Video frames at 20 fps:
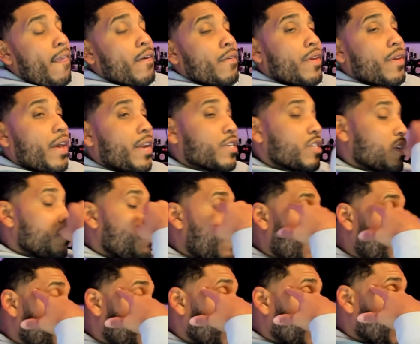Now, this is my
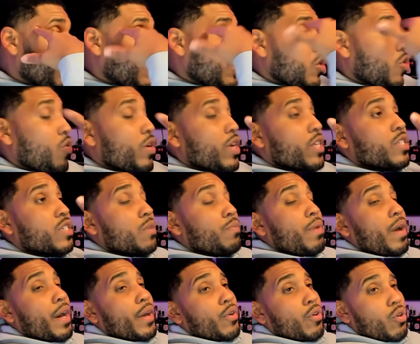predictions going into the
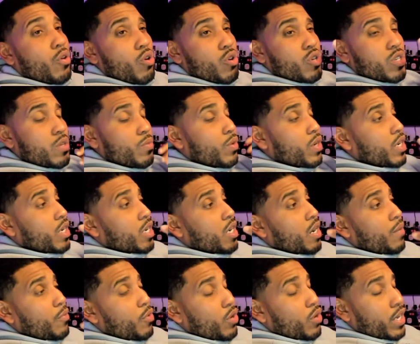battle. Of course, I'm going to
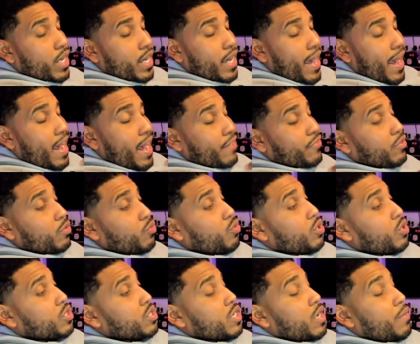come on here
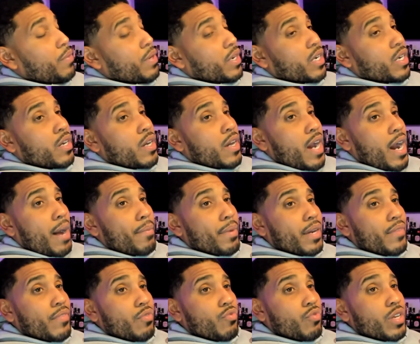afterwards, and I'm going to
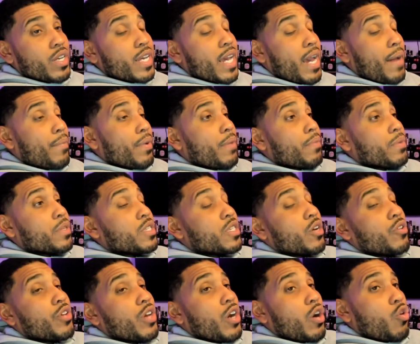give a recap, and I'm going to
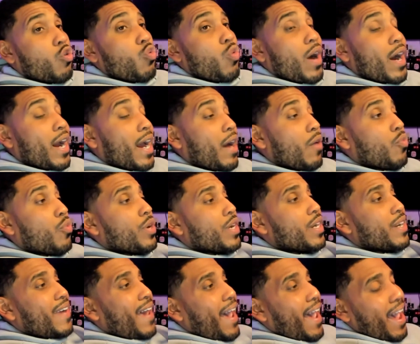tell y'all who I got
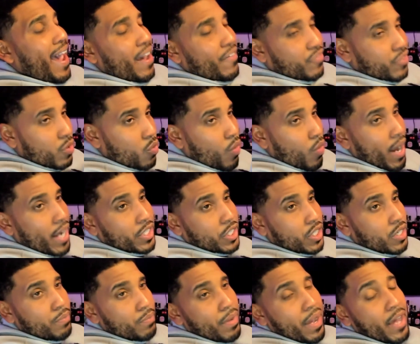winning after
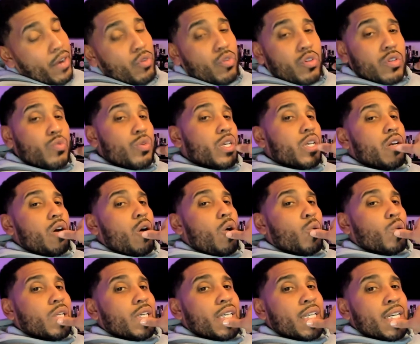watching the battle, because we can
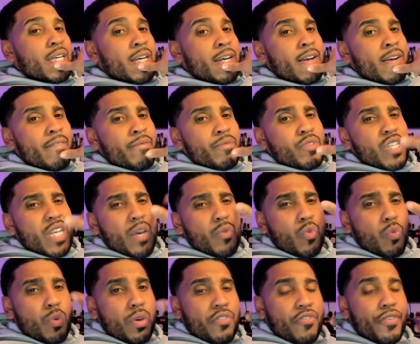only say
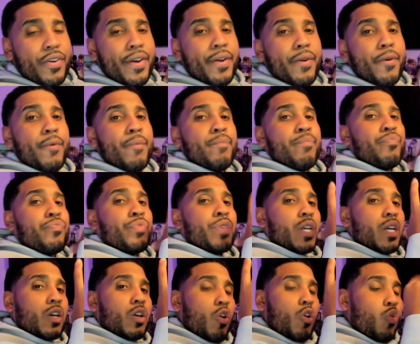what we feel
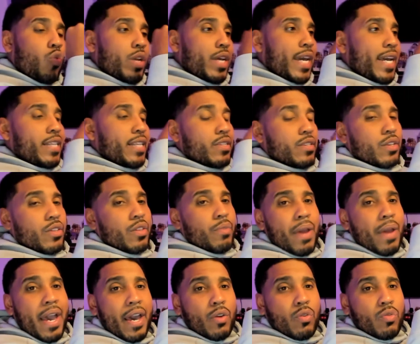going into the
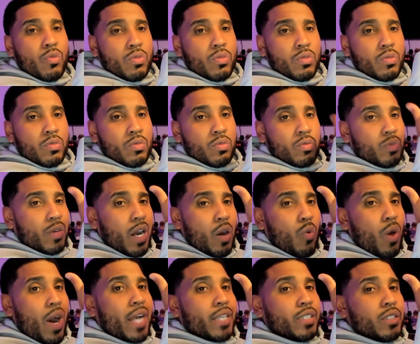battle without
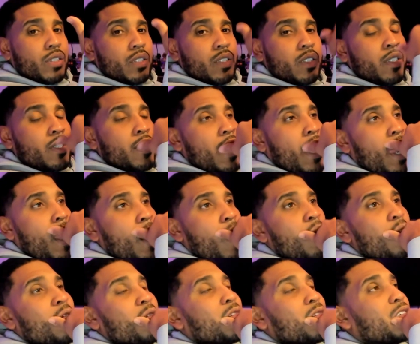watching.
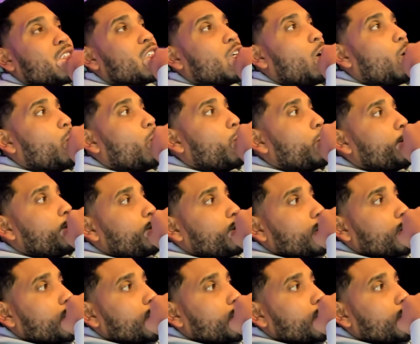So